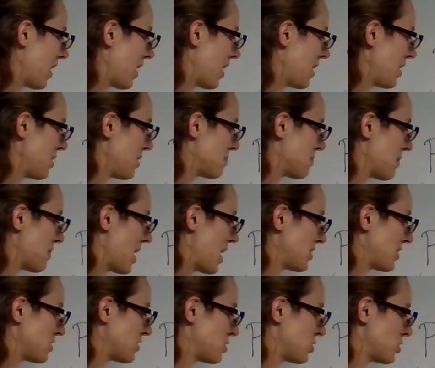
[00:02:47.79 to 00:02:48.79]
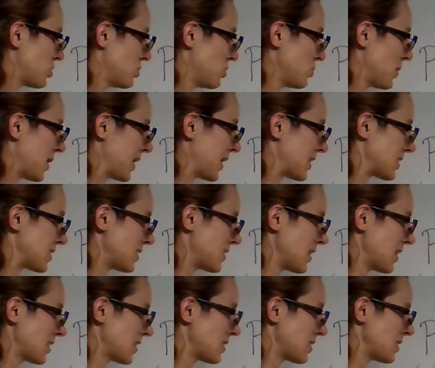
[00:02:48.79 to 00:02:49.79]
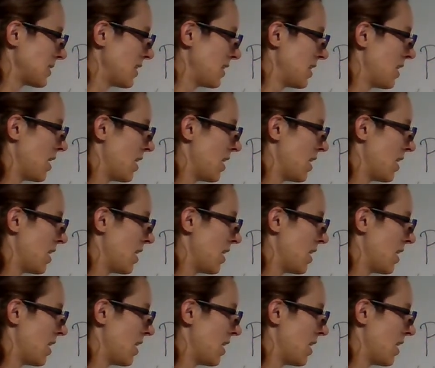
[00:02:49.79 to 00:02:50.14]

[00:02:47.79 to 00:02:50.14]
8 minus 2 and get 6,